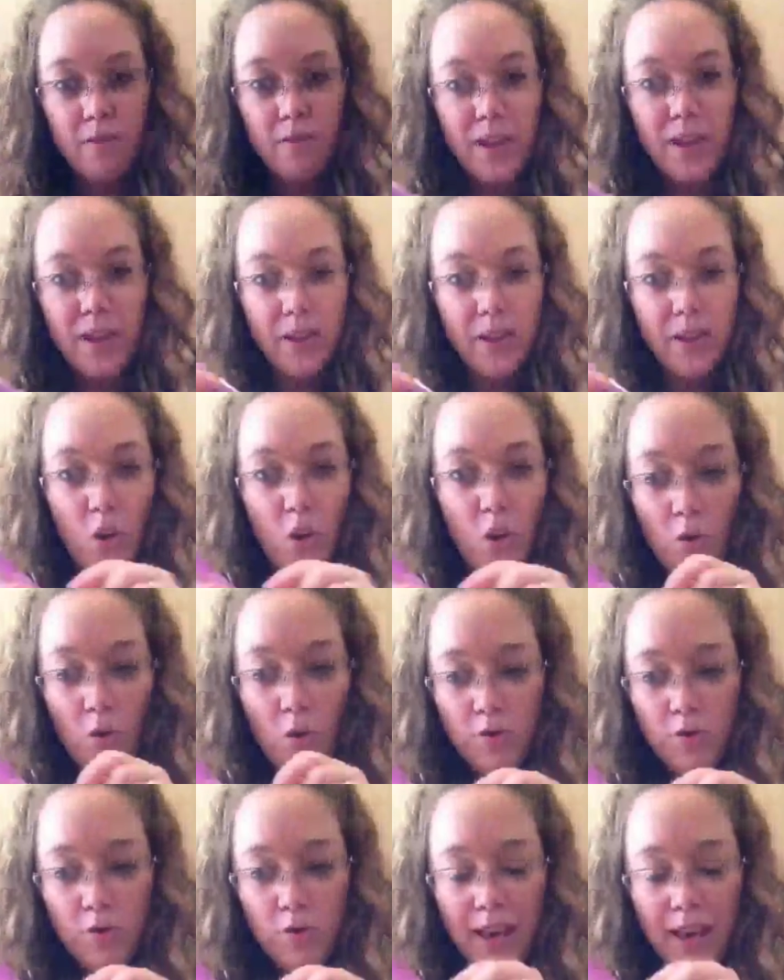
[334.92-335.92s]
and then
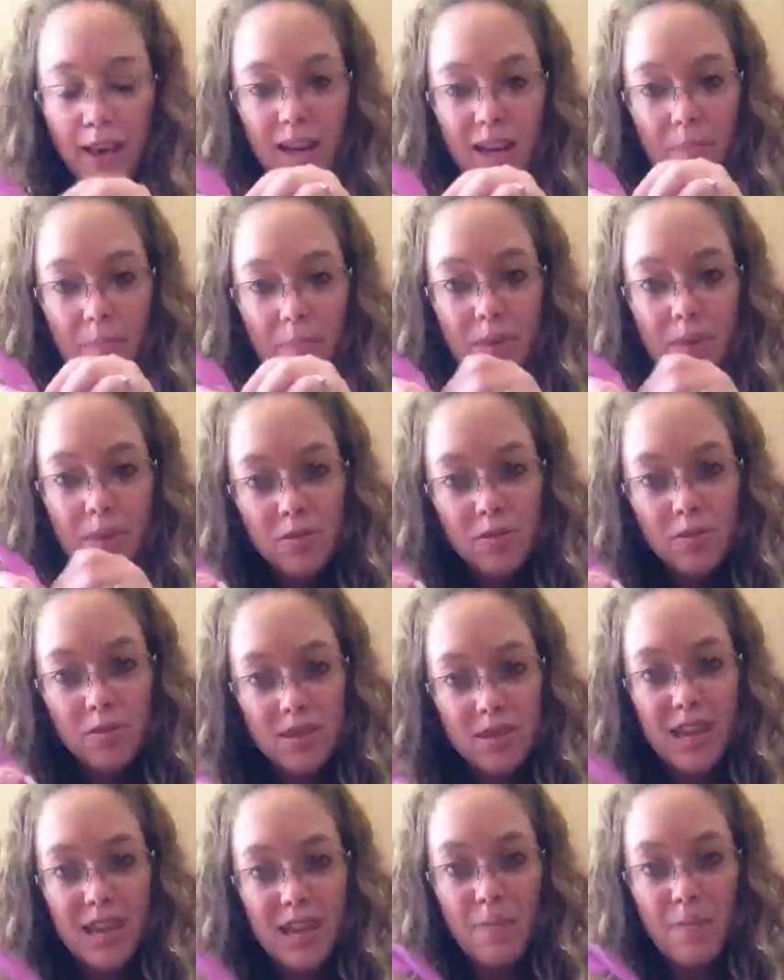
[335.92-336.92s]
hopefully I can peel the
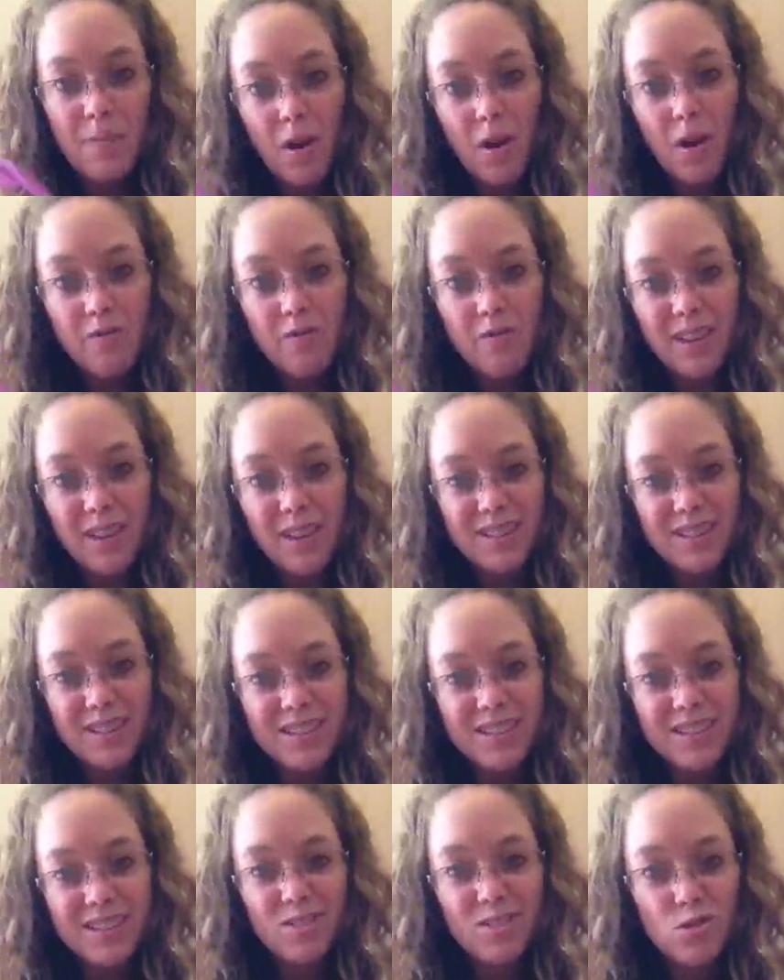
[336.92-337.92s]
tape off and it
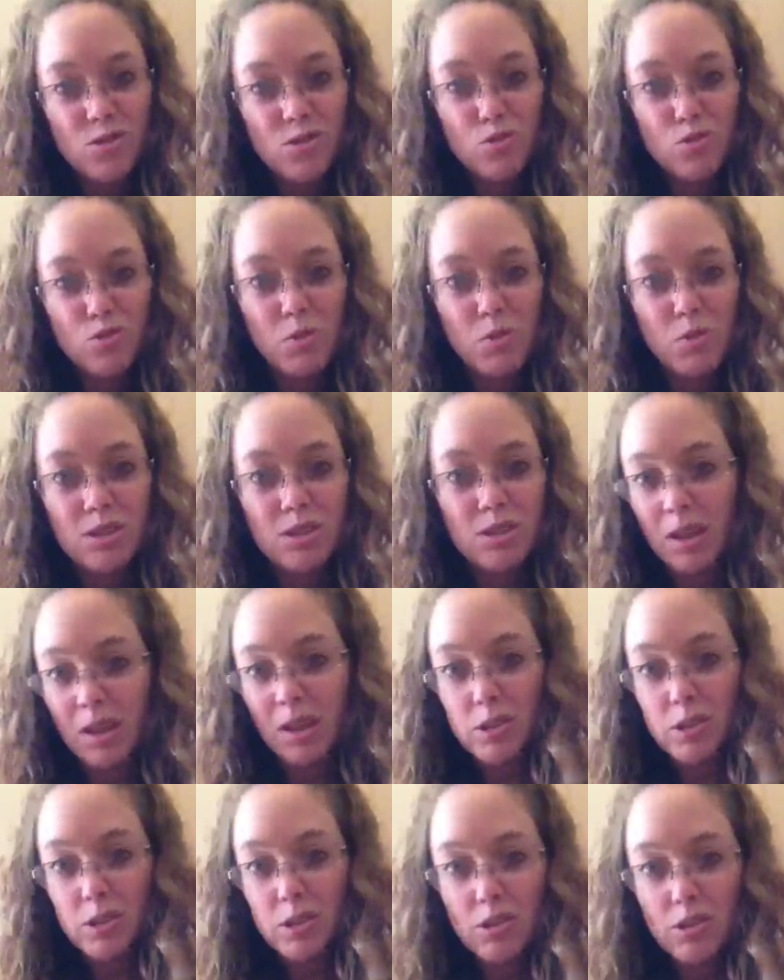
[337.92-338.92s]
doesn't do too much
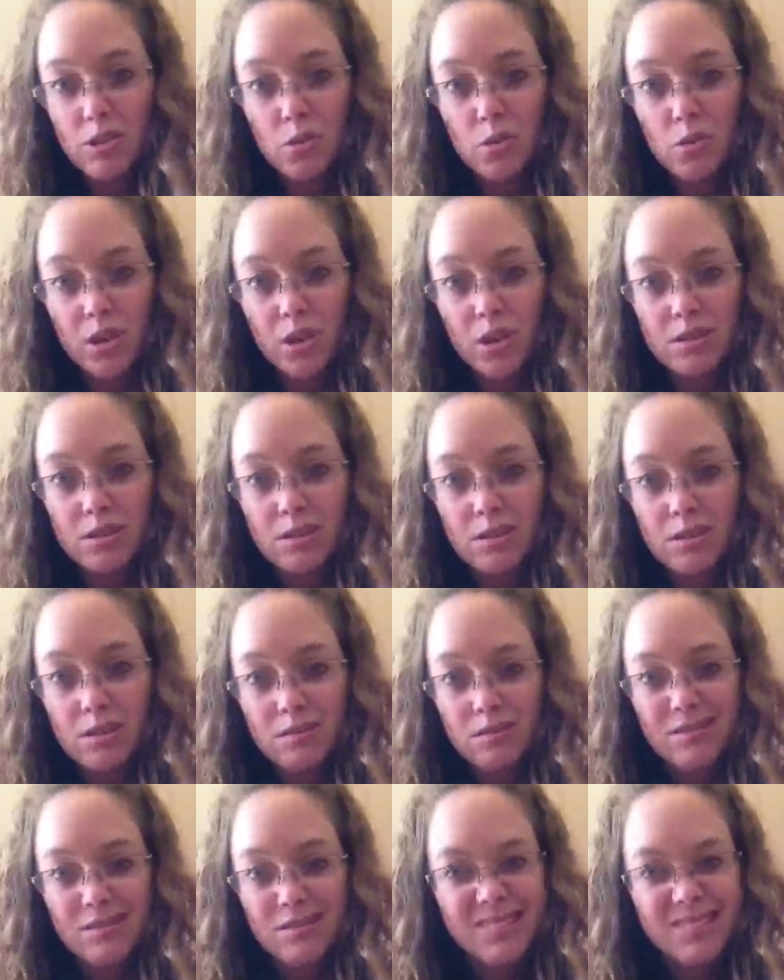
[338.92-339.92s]
damage to the toys.
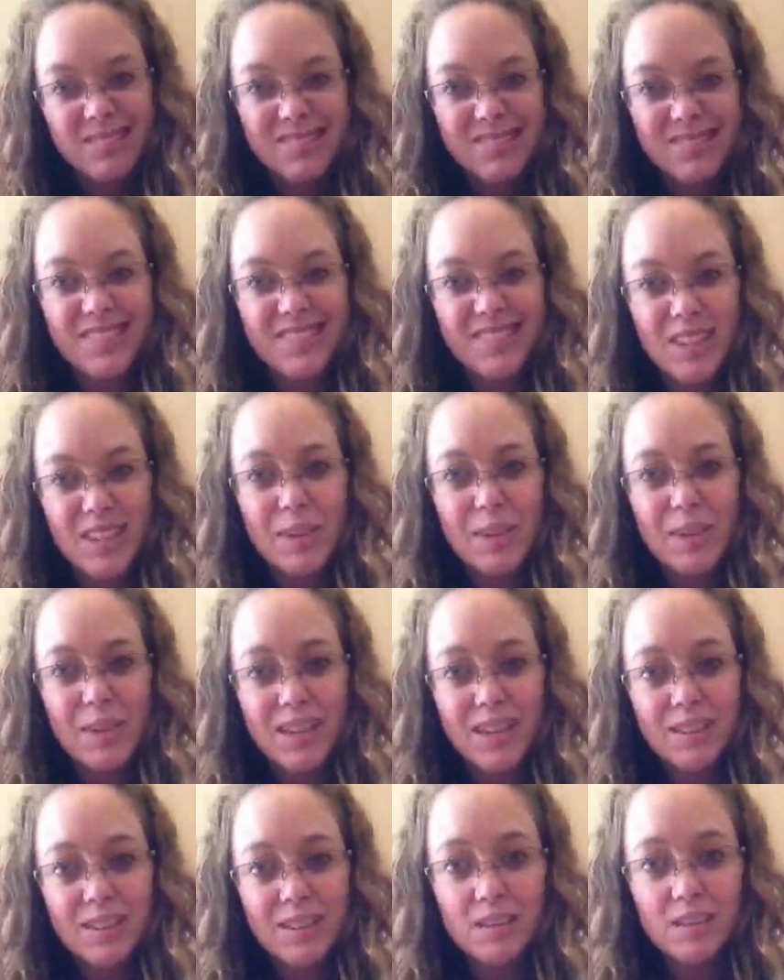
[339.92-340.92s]
Does that make
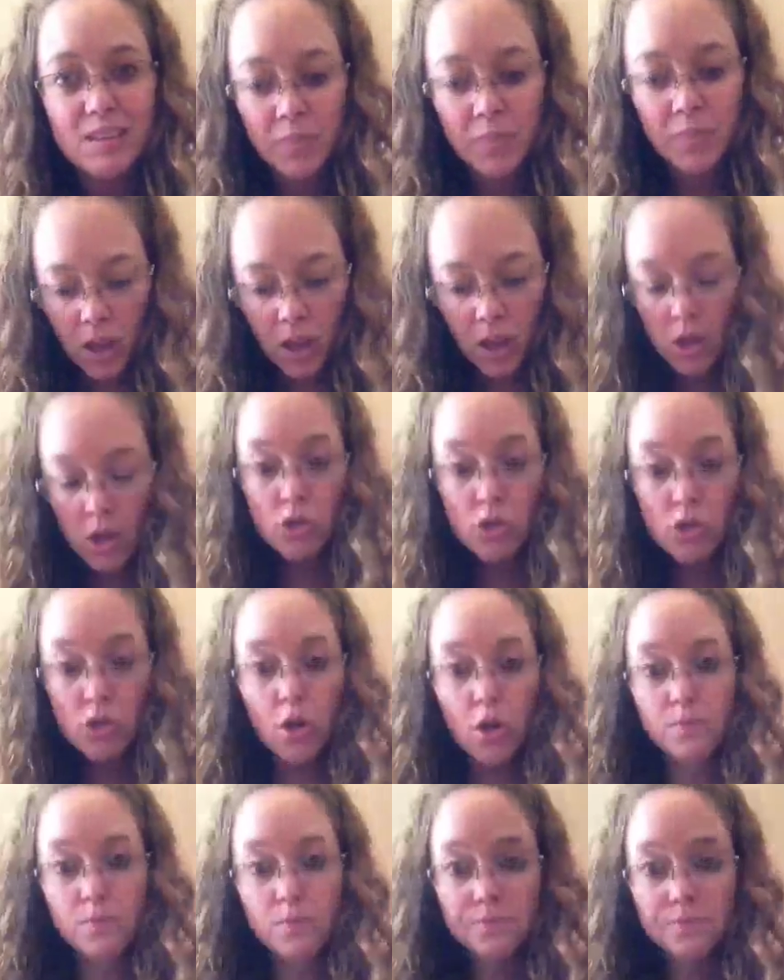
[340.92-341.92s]
sense?
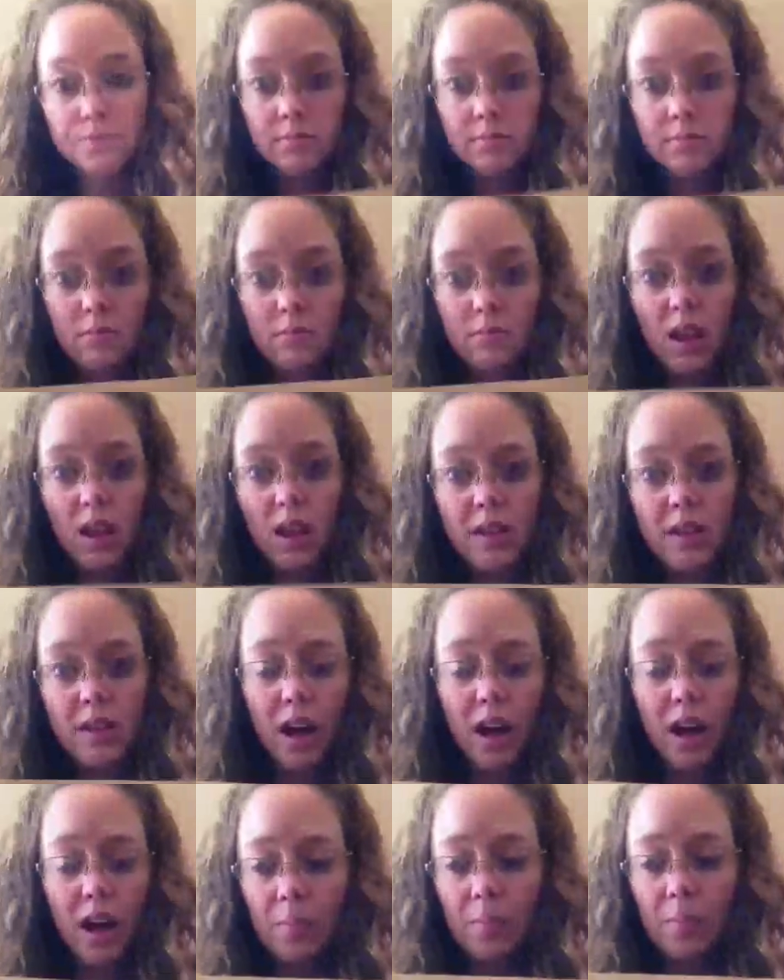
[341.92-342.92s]
So
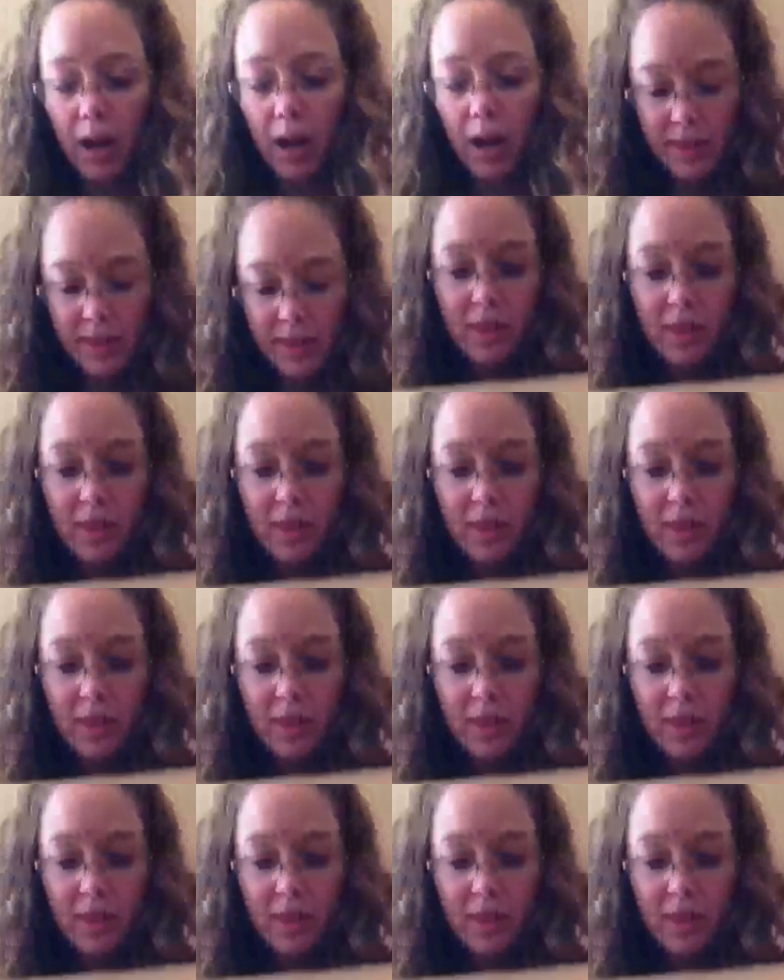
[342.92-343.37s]
I think on